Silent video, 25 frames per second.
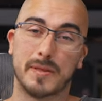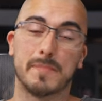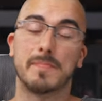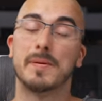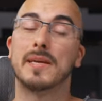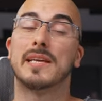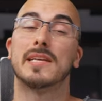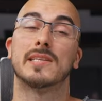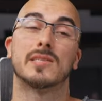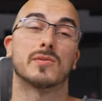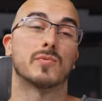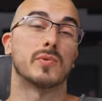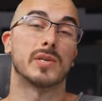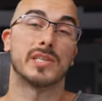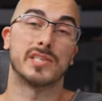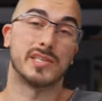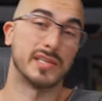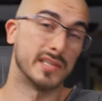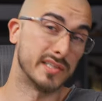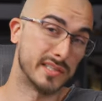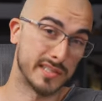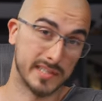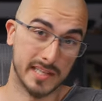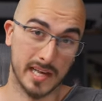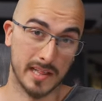the biggest
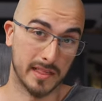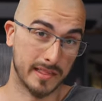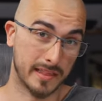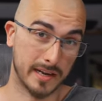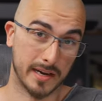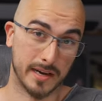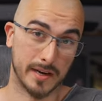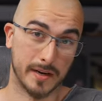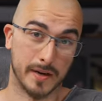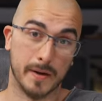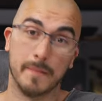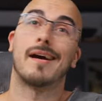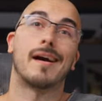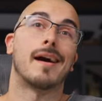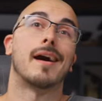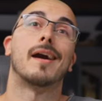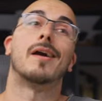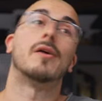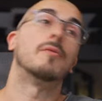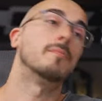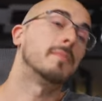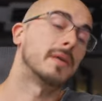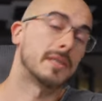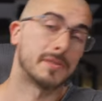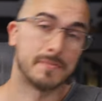question is still there,
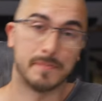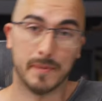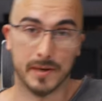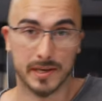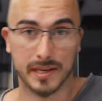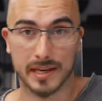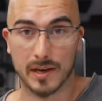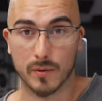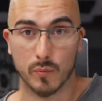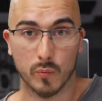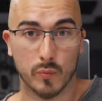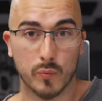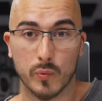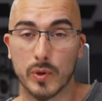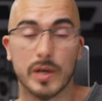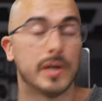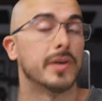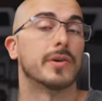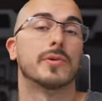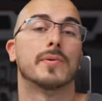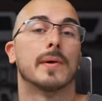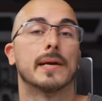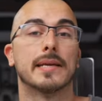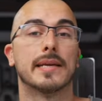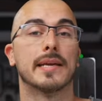how much money and where
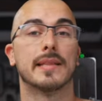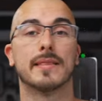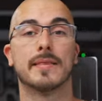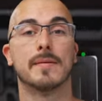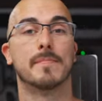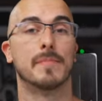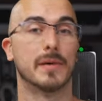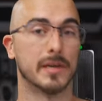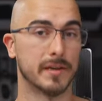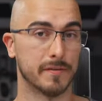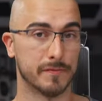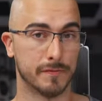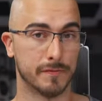do I get the money